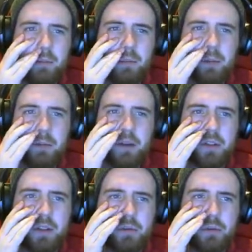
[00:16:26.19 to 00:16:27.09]
But I'm not
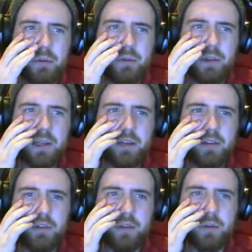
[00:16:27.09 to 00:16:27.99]
sure if it will lead
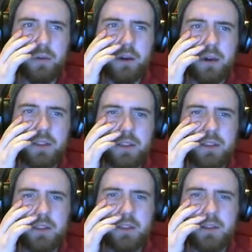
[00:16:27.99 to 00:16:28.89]
us
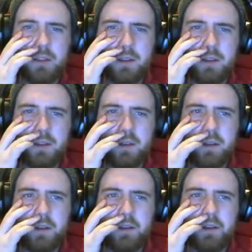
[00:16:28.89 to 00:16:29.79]
across
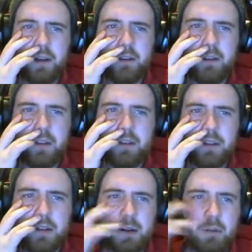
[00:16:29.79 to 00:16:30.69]
the entire desert
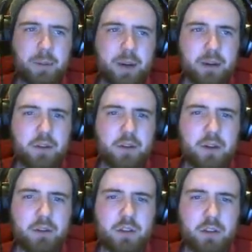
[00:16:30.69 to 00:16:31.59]
and out back into the
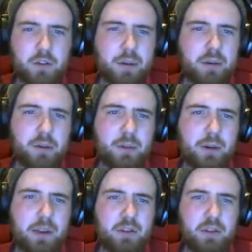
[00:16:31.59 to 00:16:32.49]
ocean. This might very well
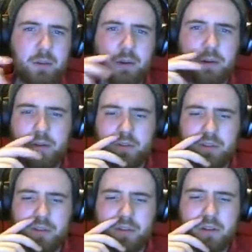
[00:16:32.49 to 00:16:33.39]
end somewhere useless.